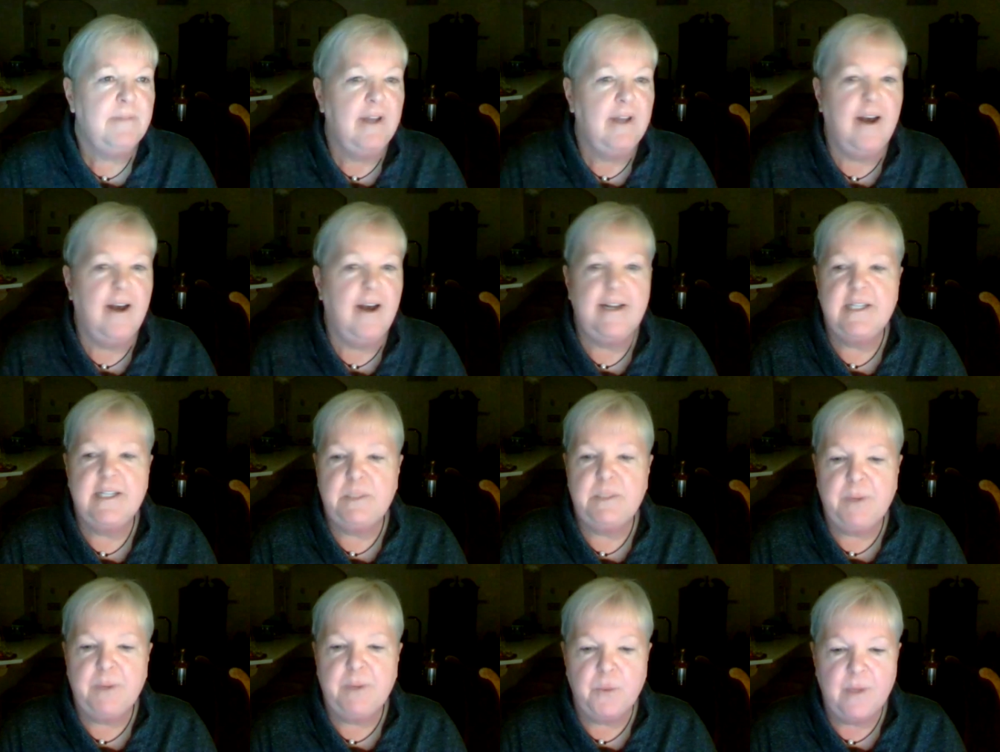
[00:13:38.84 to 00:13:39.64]

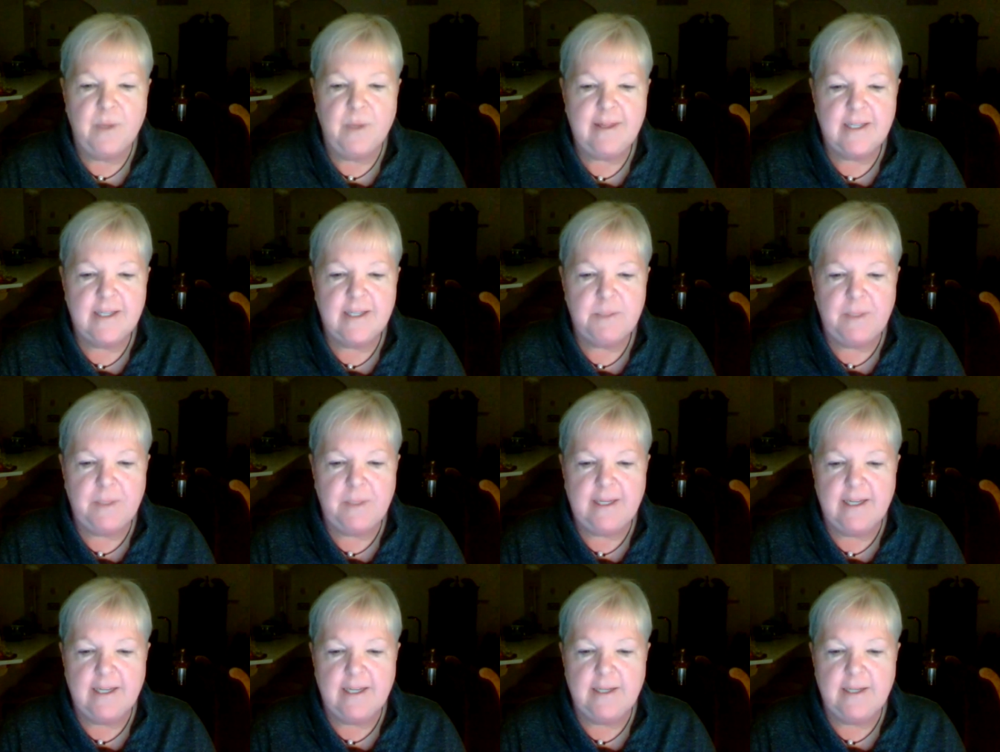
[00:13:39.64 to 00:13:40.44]
audience, bear with us
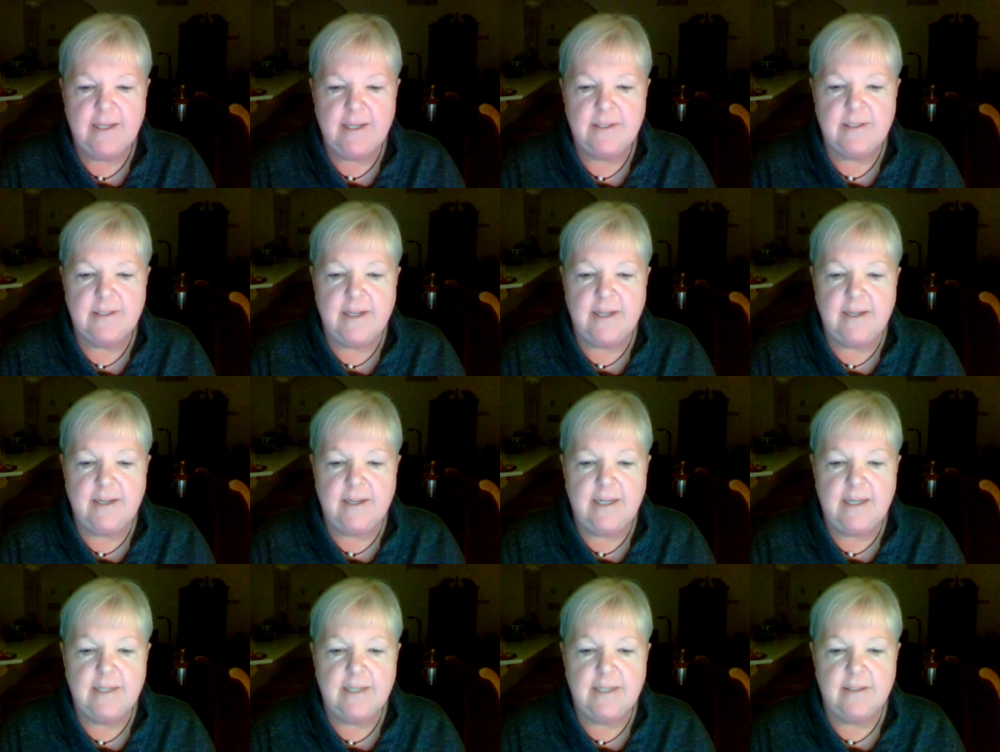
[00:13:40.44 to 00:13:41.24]
because
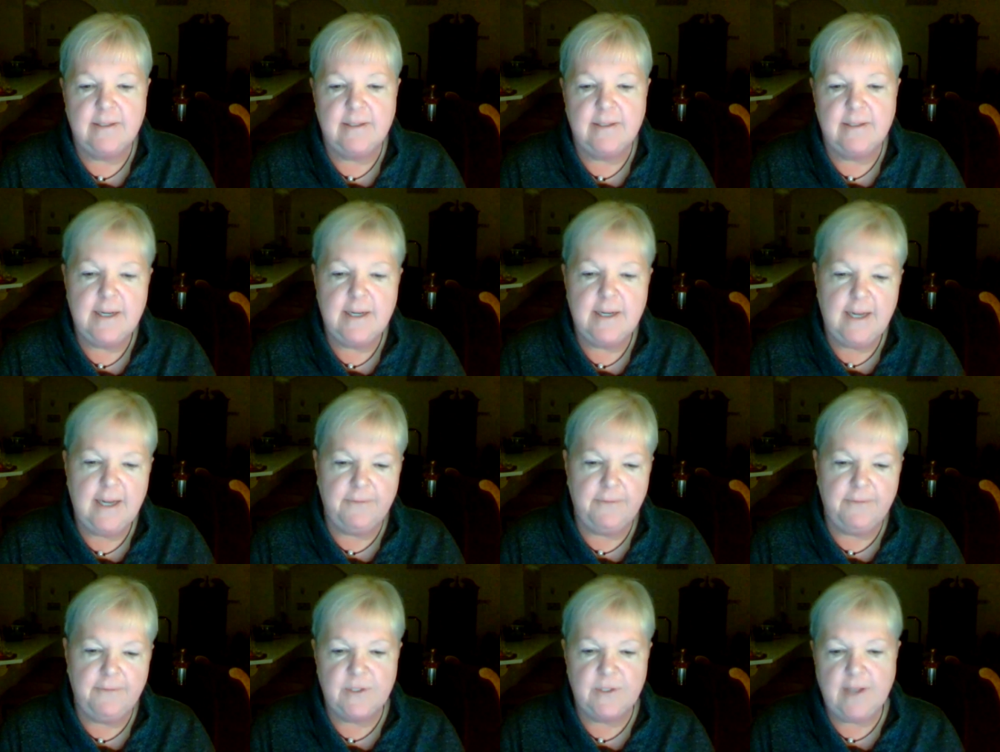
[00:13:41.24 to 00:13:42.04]
uh, it's
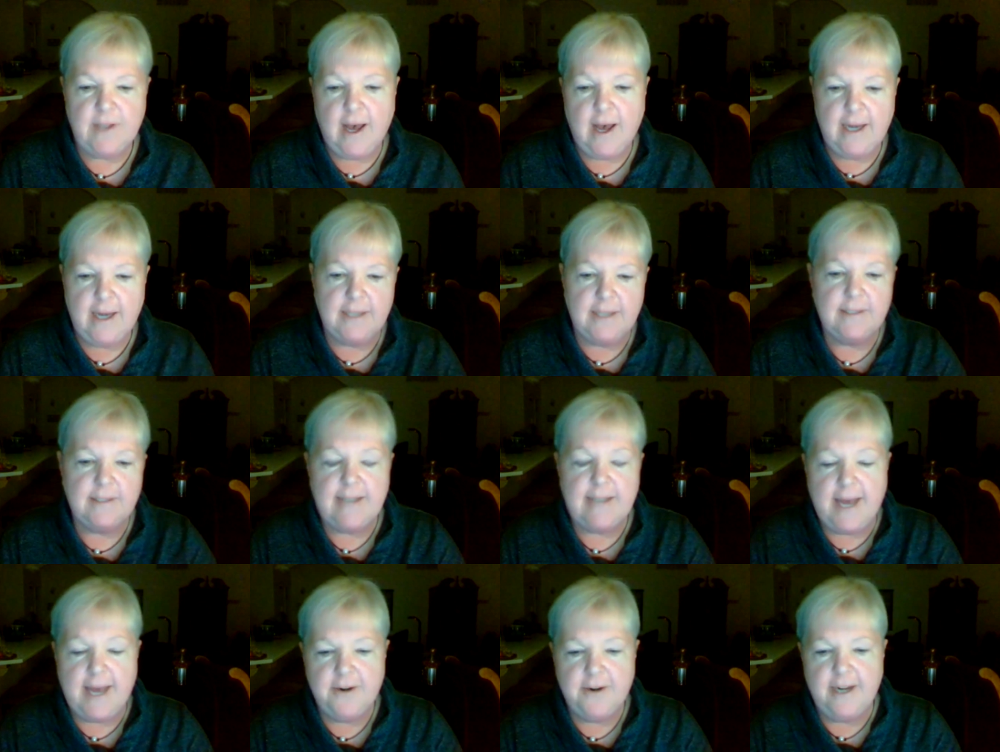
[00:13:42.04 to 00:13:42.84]
Sunday for Scott,
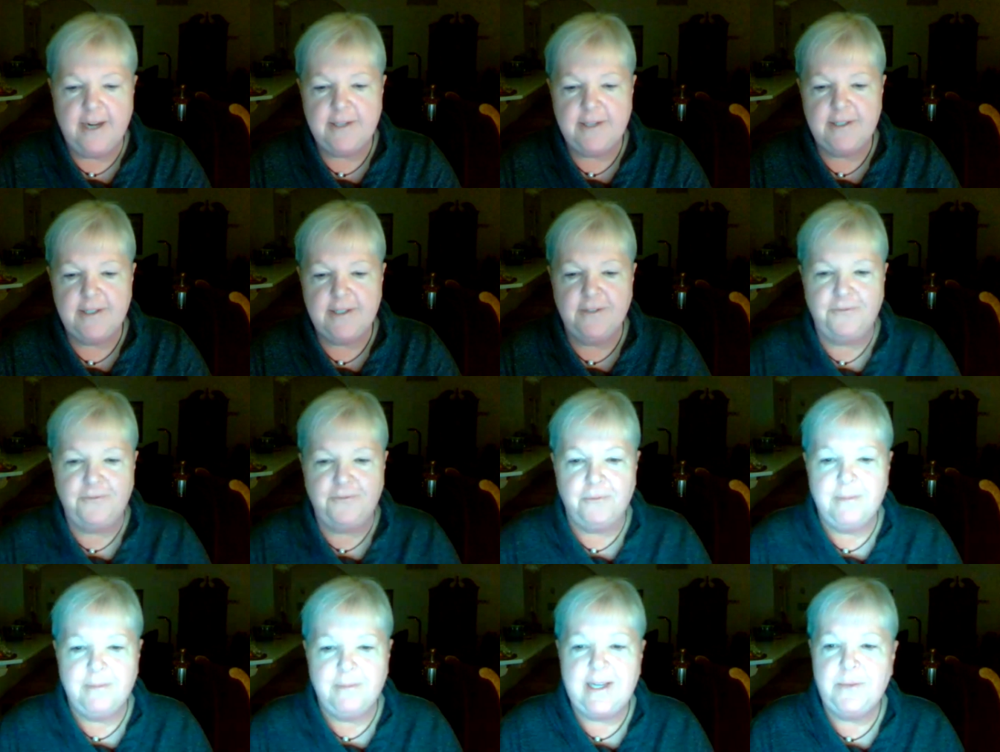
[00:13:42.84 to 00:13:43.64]
it's Saturday still
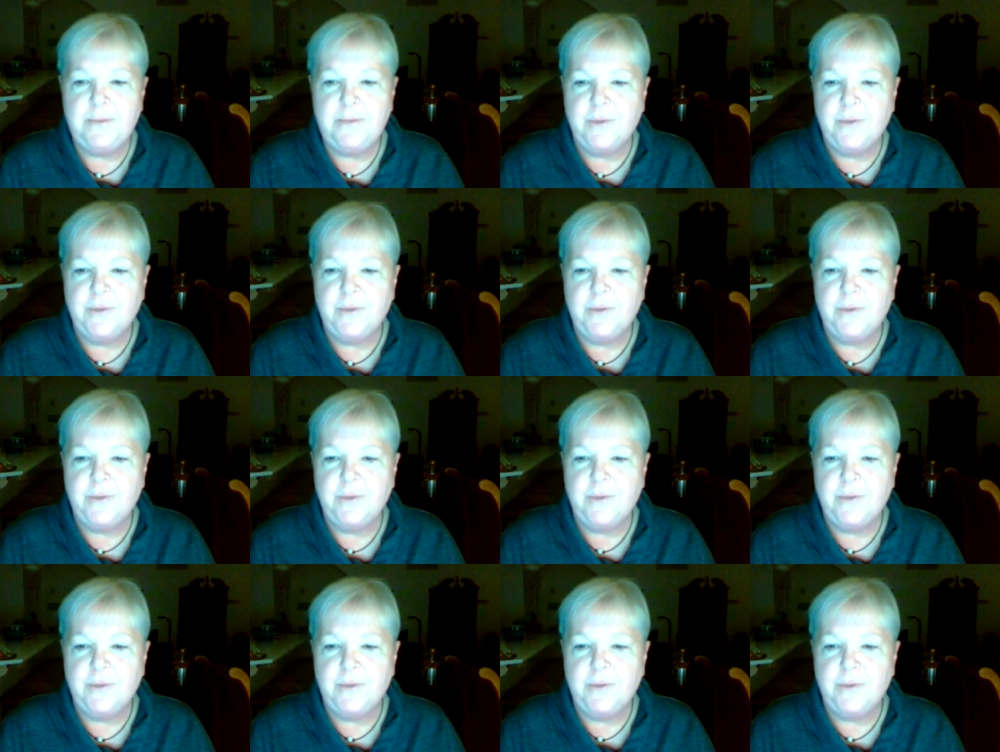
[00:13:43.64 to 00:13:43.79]
for me.